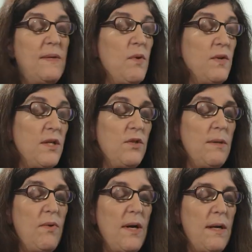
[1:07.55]

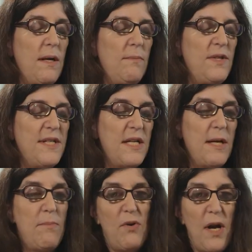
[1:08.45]
potentially
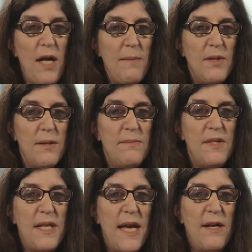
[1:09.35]
presenting
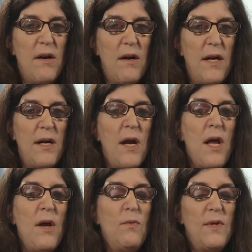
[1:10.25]
problems that are
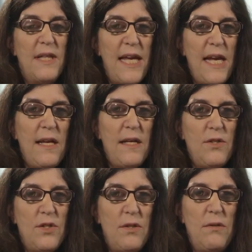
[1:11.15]

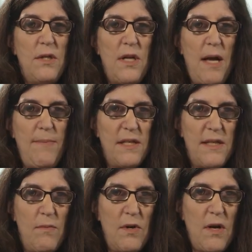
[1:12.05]
related to the topics
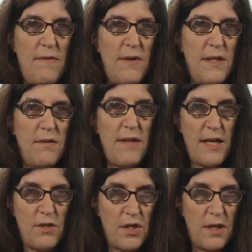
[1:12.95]
that were covered in the
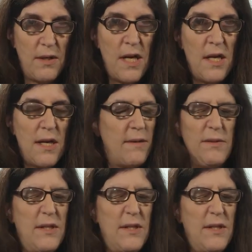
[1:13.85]
lecture. In